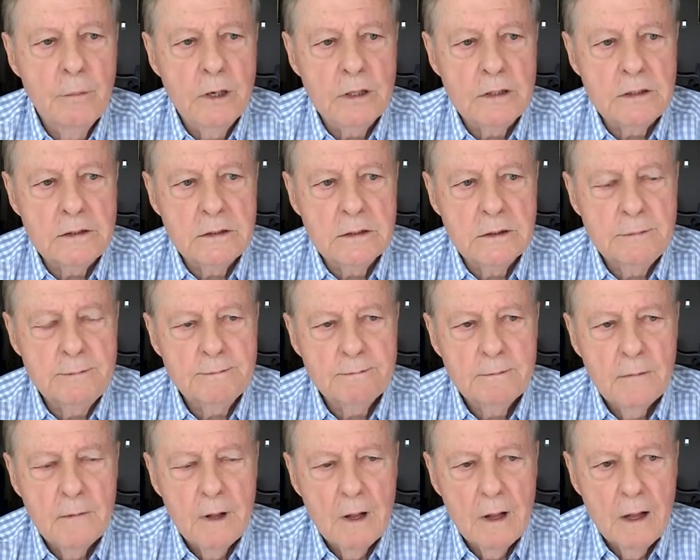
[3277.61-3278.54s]
But uh,
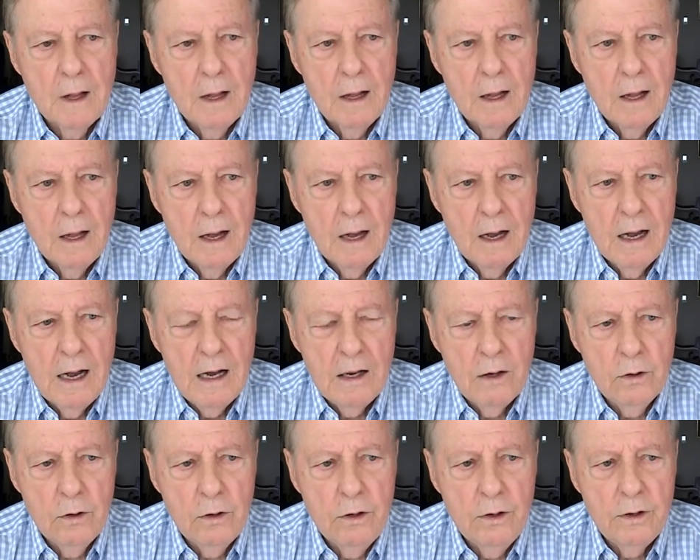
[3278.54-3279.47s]

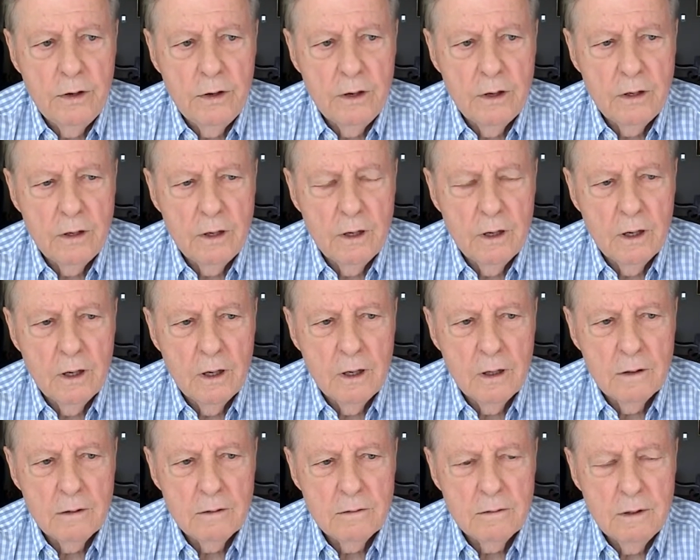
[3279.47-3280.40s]
I learned
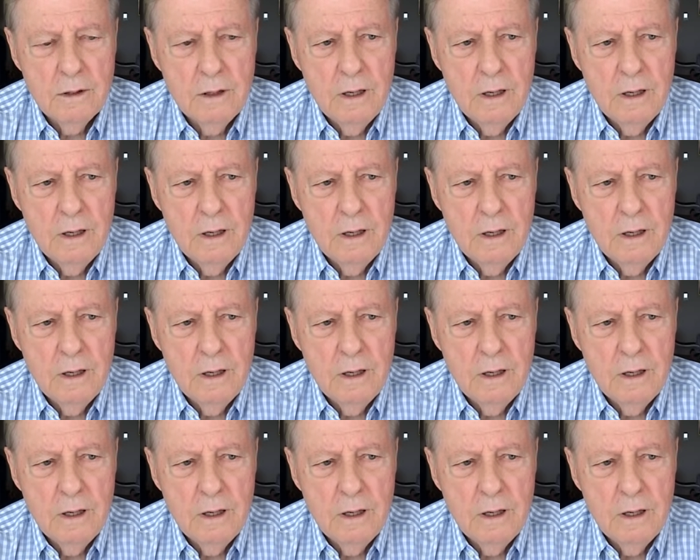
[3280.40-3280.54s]
uh,